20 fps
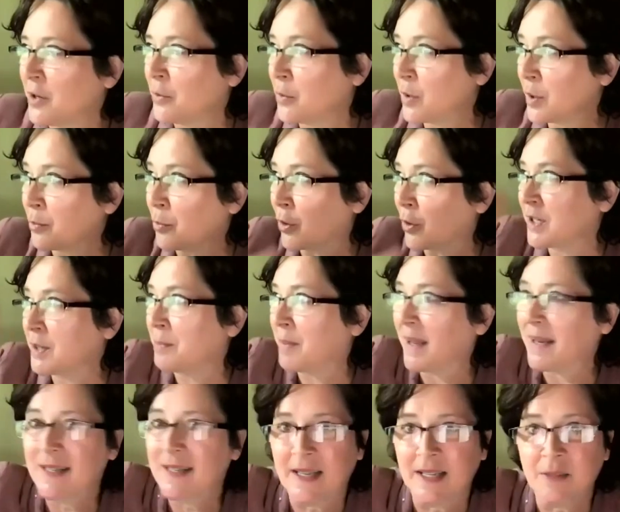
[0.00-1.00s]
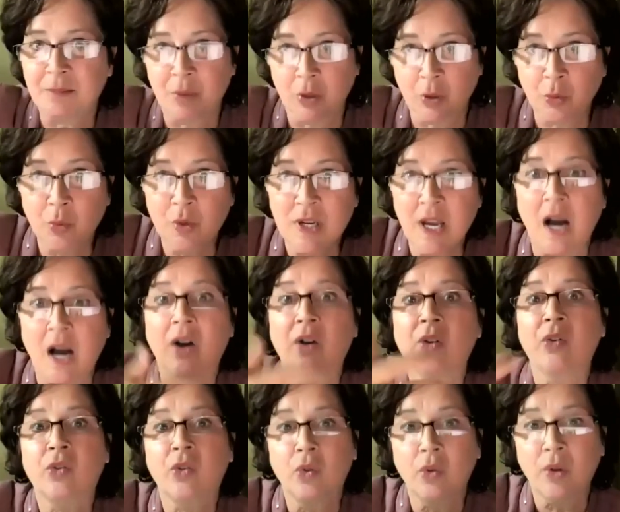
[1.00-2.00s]
we're more dependent, but we
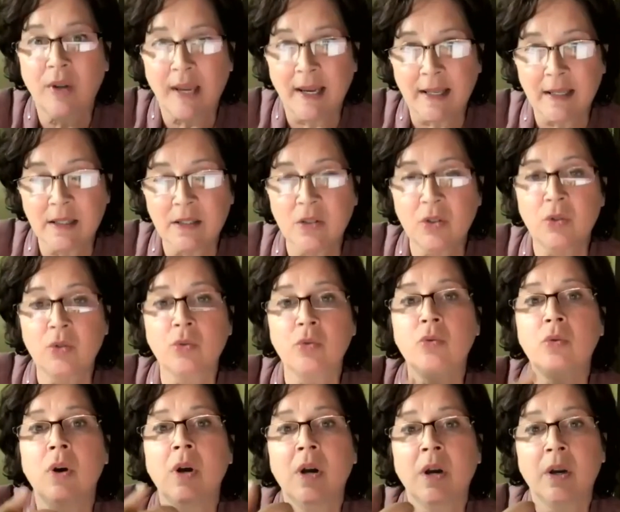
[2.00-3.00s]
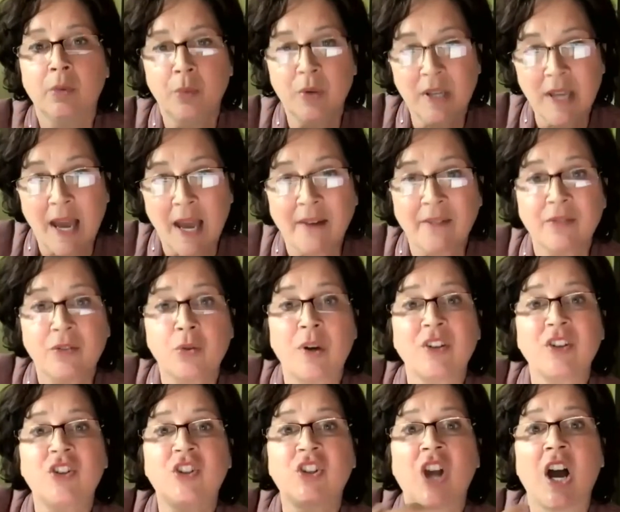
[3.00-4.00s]
also we have to
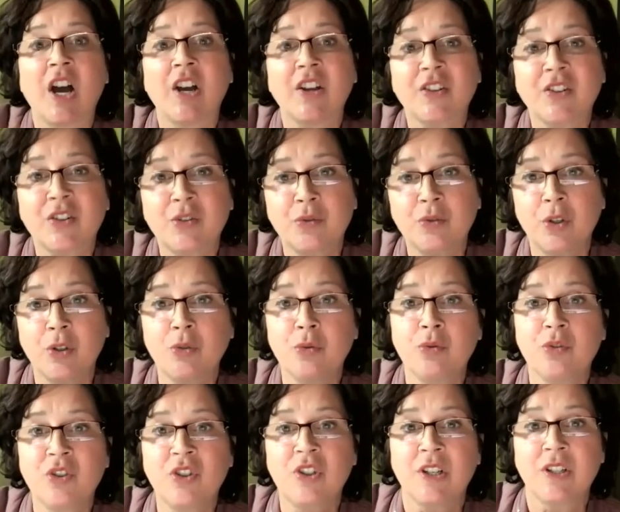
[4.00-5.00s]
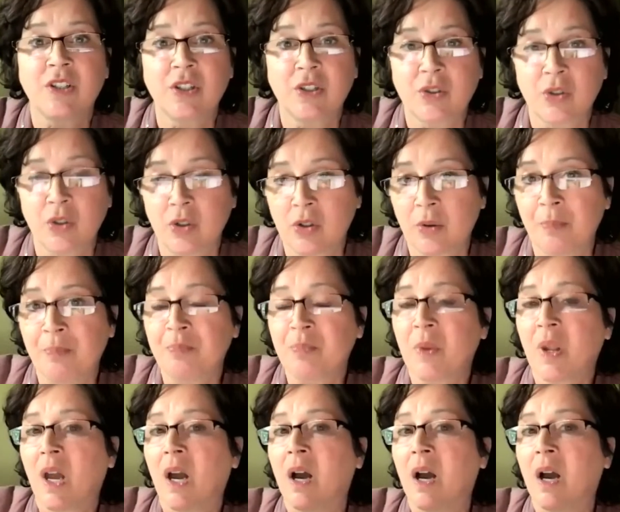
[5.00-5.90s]
adjust to the new digital